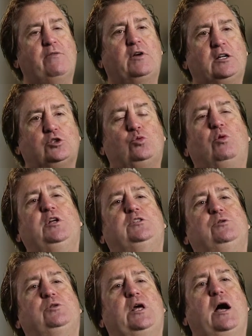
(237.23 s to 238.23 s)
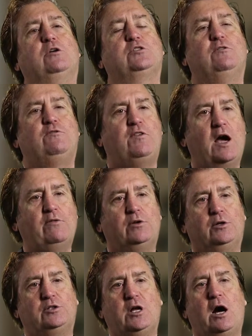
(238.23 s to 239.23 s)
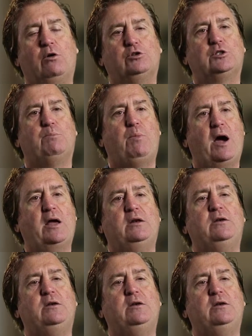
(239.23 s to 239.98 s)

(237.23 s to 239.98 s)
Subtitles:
I've got $22,500 to buy a